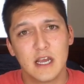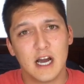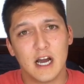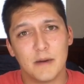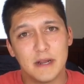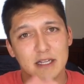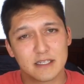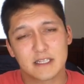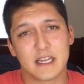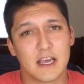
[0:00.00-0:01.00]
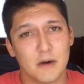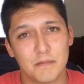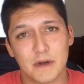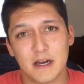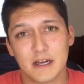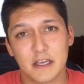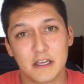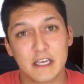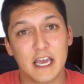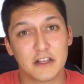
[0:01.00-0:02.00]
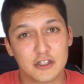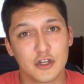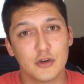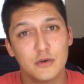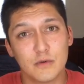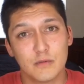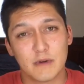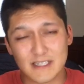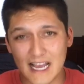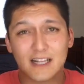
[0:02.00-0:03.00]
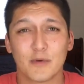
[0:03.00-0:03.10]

and it's going to help get to exactly where